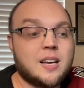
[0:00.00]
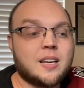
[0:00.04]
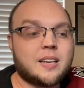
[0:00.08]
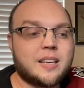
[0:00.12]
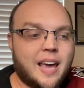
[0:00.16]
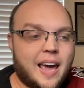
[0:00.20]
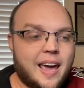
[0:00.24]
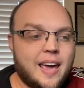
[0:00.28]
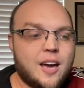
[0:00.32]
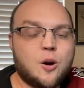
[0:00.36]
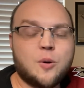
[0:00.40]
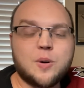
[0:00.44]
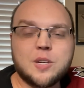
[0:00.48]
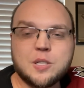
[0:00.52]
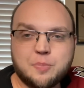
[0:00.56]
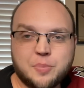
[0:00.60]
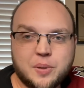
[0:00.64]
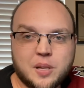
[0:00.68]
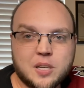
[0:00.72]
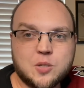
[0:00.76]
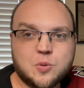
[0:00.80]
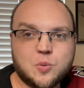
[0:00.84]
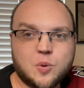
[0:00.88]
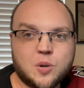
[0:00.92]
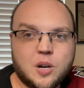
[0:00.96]
KO is
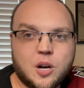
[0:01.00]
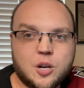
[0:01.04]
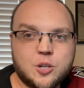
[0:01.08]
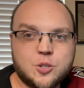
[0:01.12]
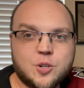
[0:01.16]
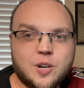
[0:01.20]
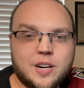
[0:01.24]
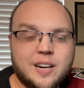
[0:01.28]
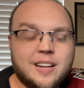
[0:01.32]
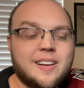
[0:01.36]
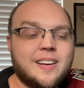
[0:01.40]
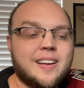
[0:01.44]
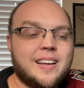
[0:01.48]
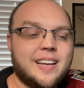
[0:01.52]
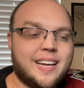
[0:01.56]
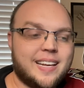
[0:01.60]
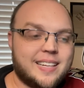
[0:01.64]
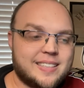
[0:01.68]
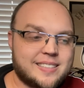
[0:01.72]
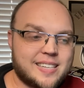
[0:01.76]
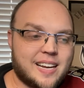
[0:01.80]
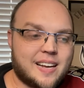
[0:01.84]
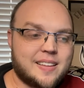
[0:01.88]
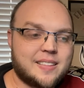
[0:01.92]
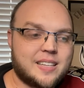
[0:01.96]
plus 100.
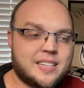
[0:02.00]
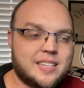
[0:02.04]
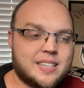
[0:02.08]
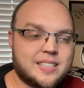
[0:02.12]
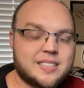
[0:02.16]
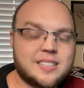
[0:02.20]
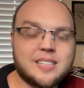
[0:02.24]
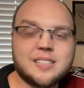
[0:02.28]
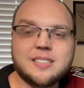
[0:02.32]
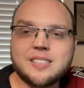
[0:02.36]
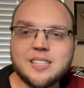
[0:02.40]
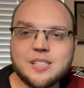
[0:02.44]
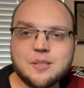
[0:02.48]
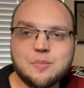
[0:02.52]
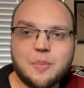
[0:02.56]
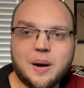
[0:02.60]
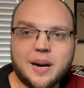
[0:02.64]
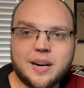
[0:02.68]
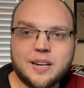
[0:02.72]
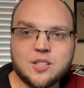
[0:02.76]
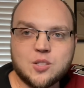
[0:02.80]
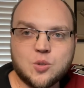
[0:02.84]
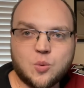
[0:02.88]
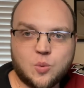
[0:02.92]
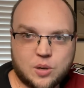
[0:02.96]
Inside the distance is
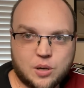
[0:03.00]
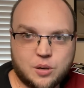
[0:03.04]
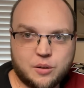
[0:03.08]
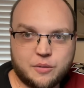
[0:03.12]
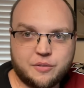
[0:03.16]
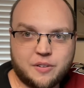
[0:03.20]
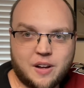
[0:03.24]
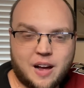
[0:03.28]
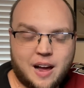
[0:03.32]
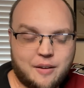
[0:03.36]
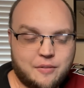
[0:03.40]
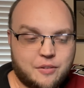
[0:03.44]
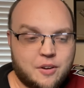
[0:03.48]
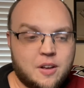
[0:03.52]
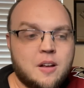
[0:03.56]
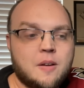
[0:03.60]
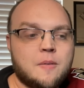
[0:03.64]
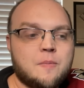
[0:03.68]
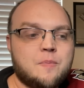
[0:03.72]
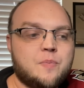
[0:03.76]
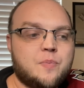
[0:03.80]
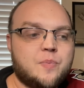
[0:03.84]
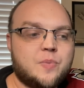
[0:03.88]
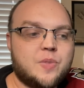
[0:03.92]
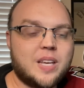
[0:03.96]
minus 105.
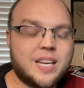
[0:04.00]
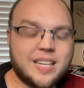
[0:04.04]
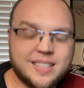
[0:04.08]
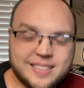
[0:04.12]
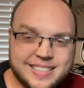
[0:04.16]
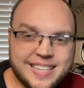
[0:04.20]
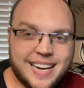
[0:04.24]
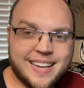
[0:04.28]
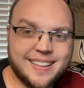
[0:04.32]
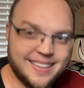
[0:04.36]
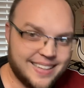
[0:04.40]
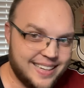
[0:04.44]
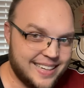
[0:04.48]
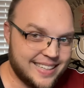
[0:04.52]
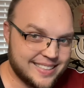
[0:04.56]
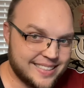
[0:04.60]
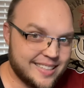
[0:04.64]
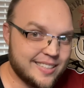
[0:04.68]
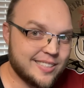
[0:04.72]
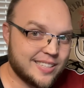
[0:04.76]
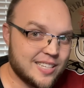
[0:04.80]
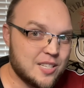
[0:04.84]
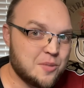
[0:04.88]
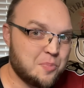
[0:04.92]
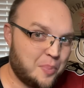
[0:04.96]
The inside the
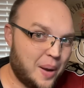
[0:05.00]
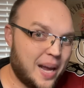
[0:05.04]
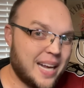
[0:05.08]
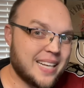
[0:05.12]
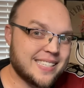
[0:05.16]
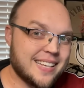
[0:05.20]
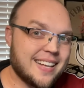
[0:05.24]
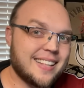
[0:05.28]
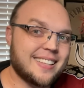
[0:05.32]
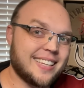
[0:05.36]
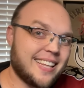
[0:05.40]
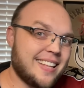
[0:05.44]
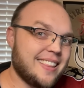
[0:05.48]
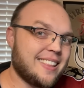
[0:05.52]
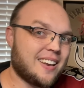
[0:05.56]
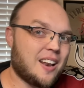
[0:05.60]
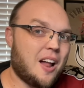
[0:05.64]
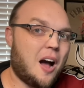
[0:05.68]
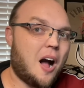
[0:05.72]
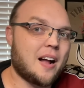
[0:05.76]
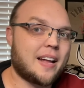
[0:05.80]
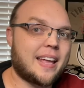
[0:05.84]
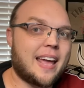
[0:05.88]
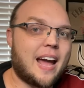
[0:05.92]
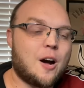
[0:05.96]
distance is basically the
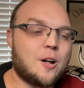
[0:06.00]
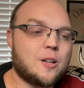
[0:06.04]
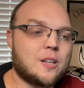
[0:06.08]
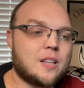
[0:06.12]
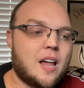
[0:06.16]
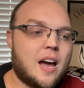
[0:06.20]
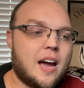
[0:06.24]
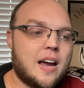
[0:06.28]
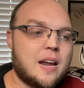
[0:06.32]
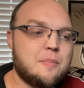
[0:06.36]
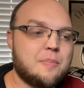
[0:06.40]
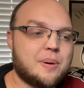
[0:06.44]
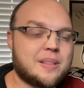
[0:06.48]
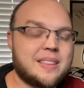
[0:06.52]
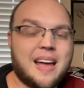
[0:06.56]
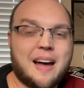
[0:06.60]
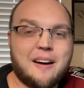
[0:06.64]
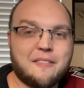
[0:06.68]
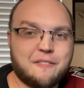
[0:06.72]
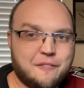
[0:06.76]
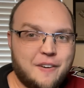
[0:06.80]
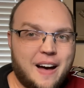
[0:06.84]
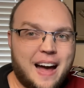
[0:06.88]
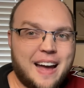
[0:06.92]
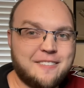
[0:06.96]
knockout line, but
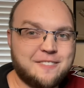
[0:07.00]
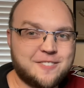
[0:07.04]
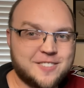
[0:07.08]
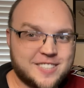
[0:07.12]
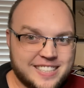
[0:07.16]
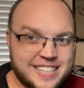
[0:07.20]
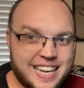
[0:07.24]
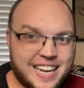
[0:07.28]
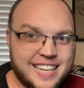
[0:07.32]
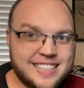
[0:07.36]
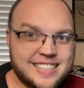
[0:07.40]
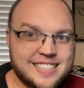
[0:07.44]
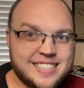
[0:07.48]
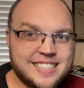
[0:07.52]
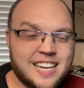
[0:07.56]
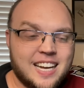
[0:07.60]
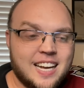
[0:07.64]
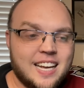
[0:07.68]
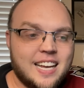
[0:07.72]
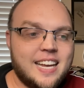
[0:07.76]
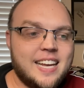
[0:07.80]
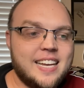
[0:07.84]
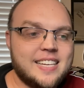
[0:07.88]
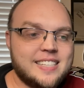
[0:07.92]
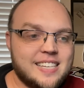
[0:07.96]
that 5 cents
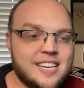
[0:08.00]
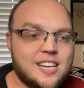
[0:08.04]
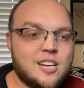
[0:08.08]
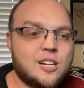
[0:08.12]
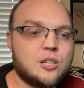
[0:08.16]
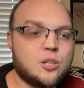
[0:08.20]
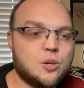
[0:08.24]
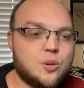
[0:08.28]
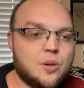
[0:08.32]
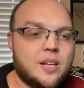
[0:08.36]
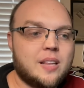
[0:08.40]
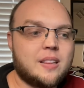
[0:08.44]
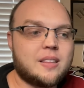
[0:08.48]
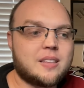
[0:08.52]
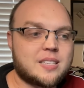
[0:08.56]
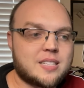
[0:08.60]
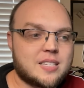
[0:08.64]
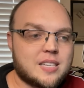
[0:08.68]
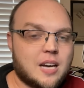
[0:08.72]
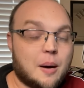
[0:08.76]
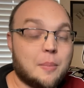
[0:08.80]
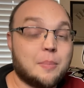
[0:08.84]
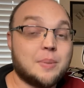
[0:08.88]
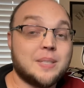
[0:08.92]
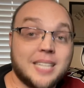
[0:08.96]
is including the
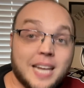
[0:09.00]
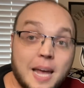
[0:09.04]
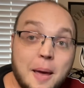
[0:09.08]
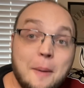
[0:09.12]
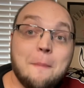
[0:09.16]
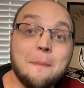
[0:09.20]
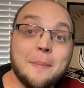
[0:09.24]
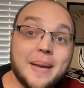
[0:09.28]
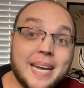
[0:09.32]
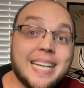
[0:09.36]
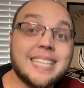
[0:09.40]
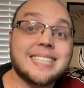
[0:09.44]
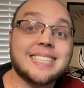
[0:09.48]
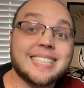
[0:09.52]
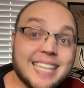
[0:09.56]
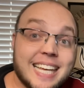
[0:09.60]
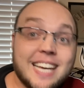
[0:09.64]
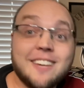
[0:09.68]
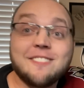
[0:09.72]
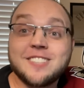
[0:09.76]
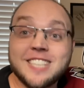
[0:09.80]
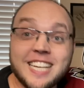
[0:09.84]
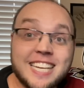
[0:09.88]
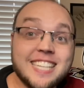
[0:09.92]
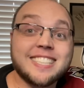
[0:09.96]
sub. Tim Means
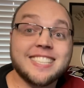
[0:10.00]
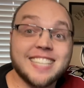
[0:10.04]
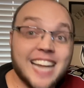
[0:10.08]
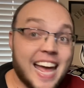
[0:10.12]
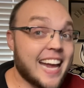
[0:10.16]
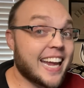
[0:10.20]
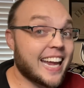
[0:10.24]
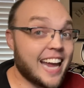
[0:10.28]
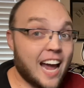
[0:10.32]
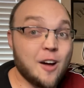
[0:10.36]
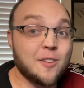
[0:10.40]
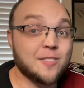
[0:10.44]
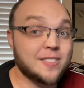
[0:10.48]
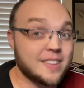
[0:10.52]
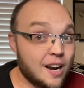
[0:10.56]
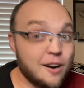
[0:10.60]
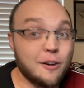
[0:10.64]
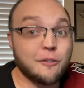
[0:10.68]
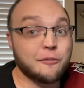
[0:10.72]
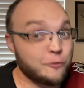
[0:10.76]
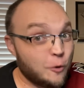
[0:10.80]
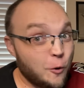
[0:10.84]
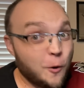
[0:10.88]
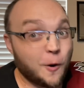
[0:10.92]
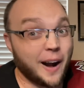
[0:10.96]
leaves his neck out there
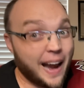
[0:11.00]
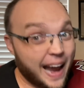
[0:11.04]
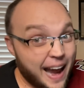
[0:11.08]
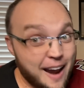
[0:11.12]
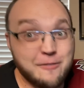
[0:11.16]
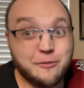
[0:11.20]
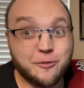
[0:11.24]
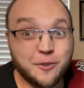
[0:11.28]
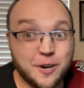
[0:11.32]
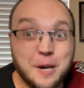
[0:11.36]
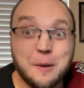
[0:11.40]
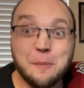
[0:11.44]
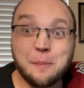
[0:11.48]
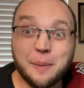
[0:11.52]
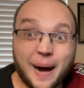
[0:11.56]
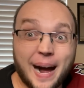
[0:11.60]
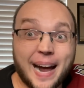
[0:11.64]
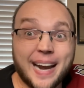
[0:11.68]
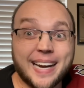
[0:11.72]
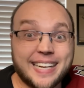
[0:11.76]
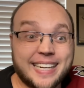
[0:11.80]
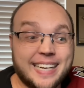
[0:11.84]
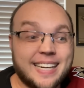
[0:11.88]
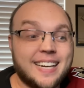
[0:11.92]
for everybody.